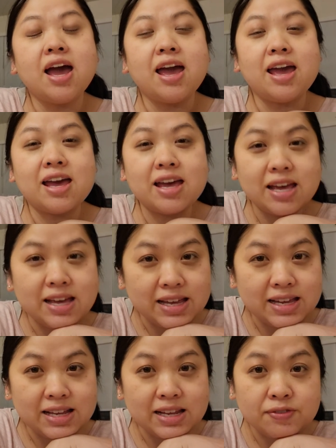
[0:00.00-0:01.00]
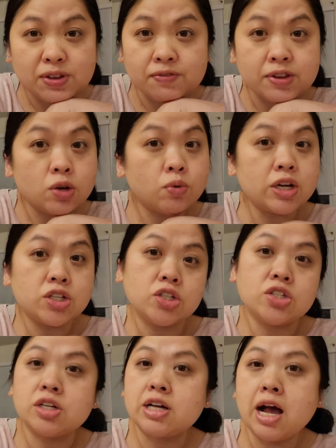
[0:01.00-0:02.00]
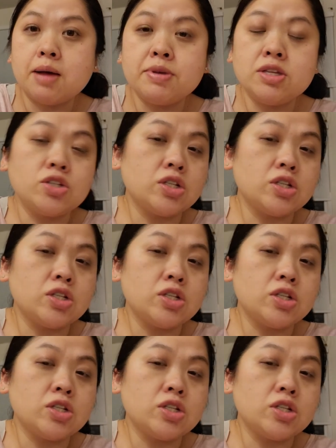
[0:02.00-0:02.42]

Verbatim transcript: And if you have any questions or comments,